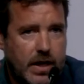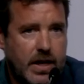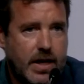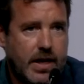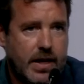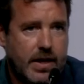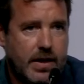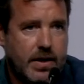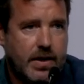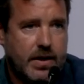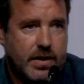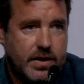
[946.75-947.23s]

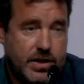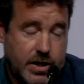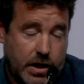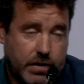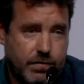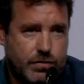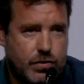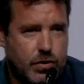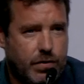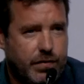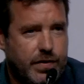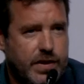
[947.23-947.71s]
in
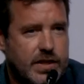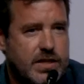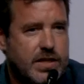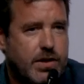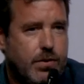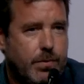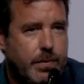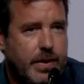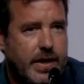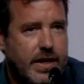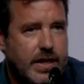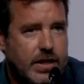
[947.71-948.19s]
terms of
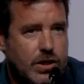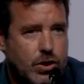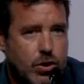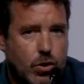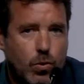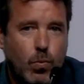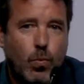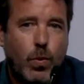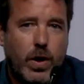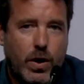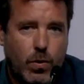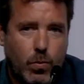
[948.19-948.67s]

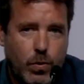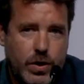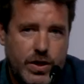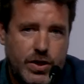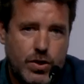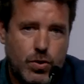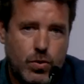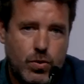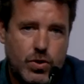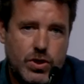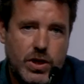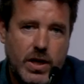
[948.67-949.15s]
discrimination when we
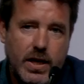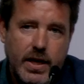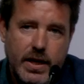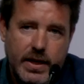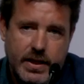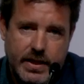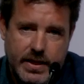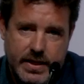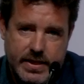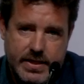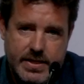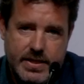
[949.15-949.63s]
use
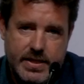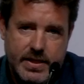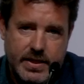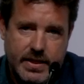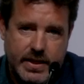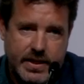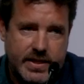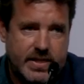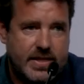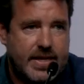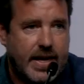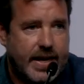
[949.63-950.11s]
this,
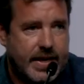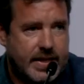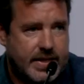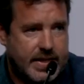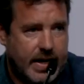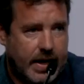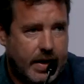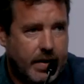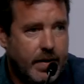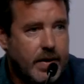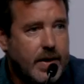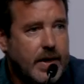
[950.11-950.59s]
this
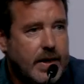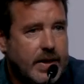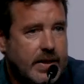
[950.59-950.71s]
data.